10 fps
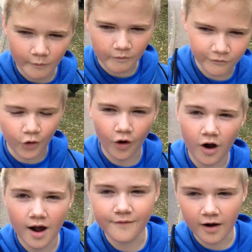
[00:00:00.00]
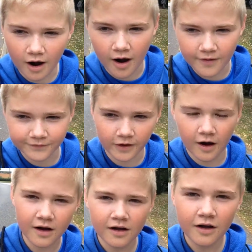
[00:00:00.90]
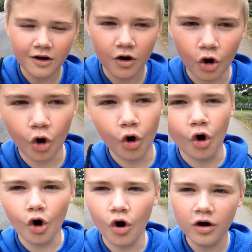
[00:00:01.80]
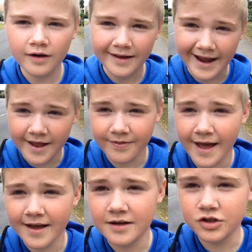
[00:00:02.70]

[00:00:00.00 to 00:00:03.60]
will vlog either after or in there.